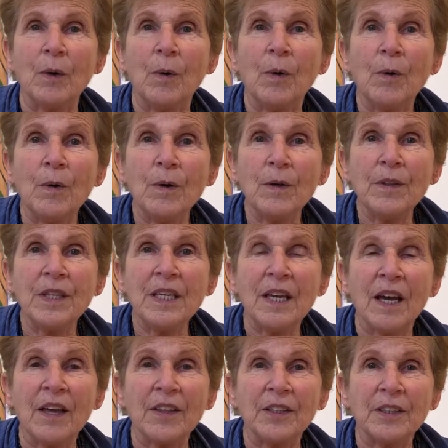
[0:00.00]
all the
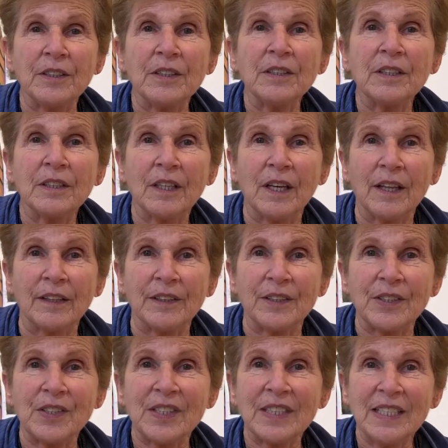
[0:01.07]
other colors.